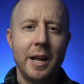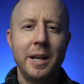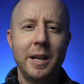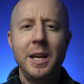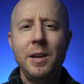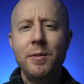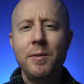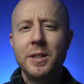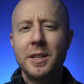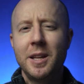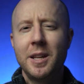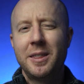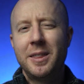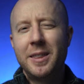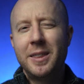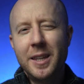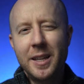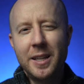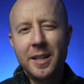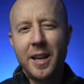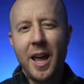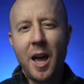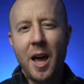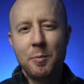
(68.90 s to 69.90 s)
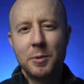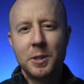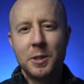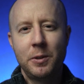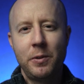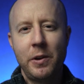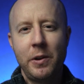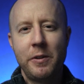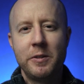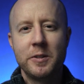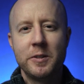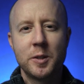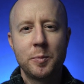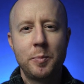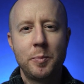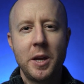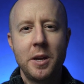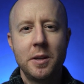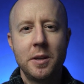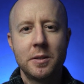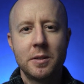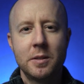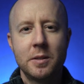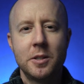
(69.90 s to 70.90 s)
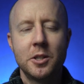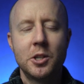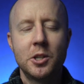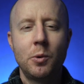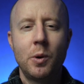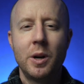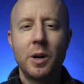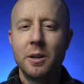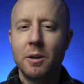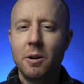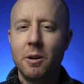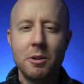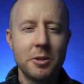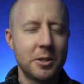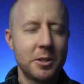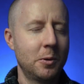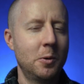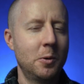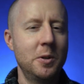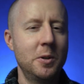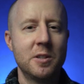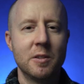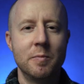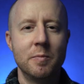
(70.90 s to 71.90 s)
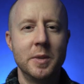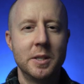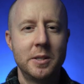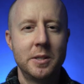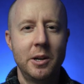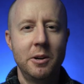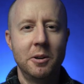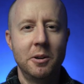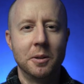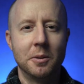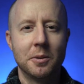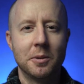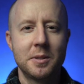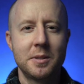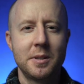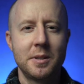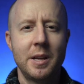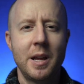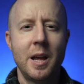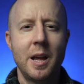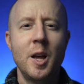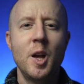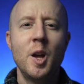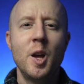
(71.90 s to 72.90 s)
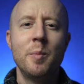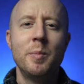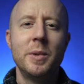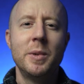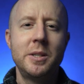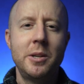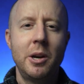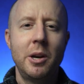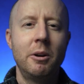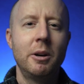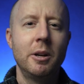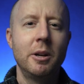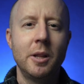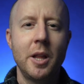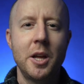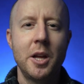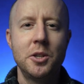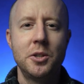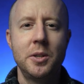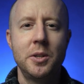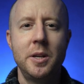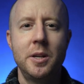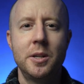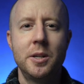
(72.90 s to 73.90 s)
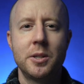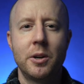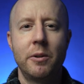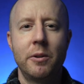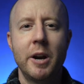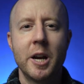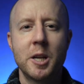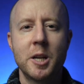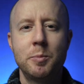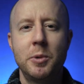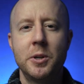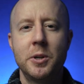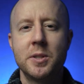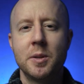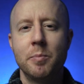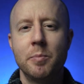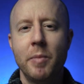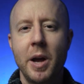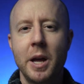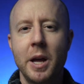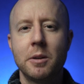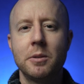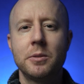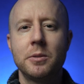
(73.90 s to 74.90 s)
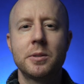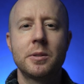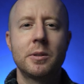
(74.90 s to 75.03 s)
and even the thin atmosphere of space destroy all sorts of materials. Material engineers are experts in metals,